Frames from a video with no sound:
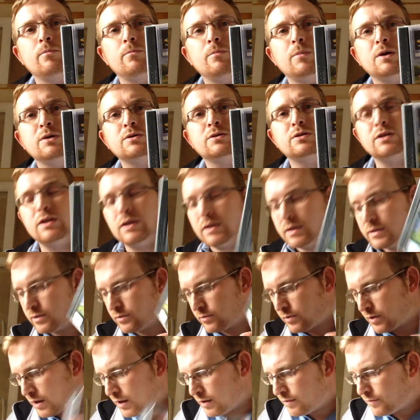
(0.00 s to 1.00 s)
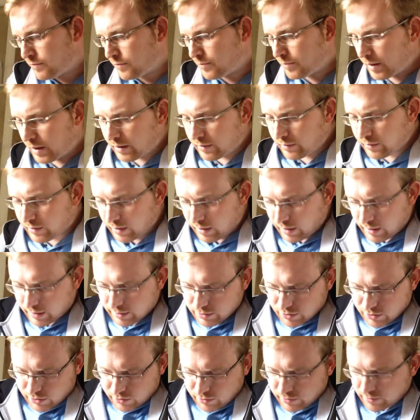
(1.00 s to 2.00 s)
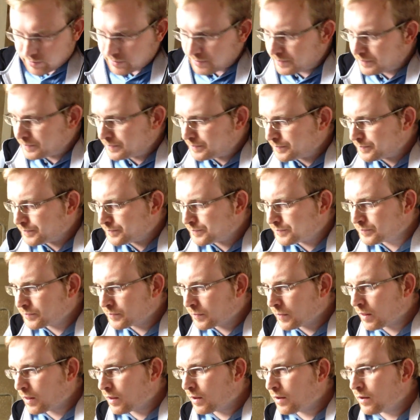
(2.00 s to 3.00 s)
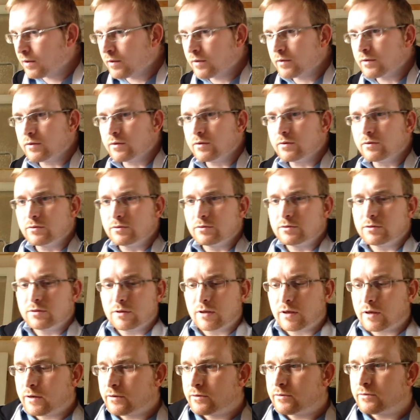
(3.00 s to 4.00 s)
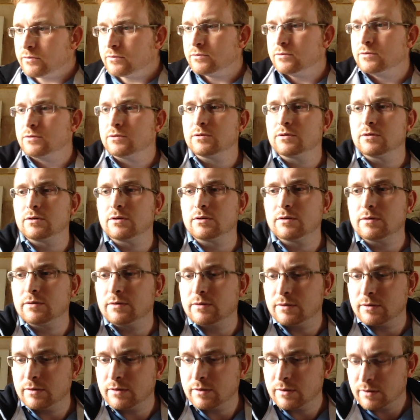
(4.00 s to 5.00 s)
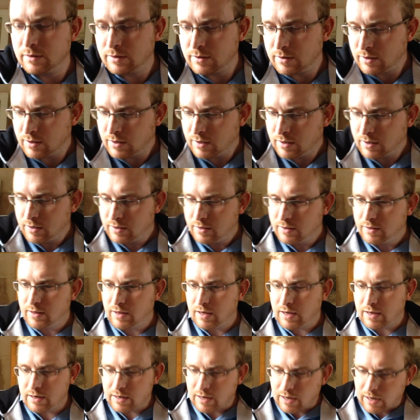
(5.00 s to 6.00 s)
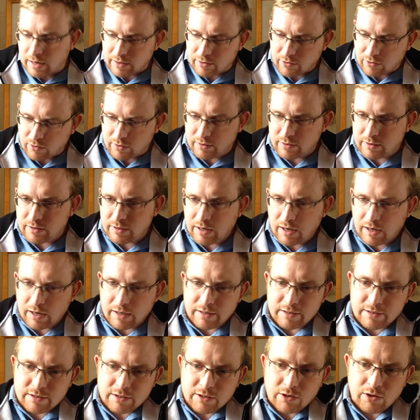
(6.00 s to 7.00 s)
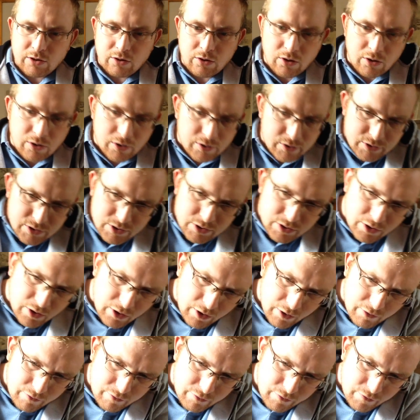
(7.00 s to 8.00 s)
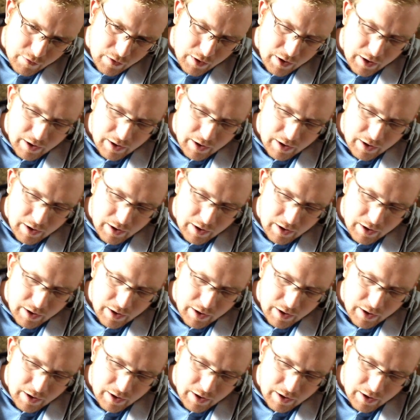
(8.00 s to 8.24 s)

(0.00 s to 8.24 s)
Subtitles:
Most of these I'll keep for my own collection. There's those. Then I got a nice glut of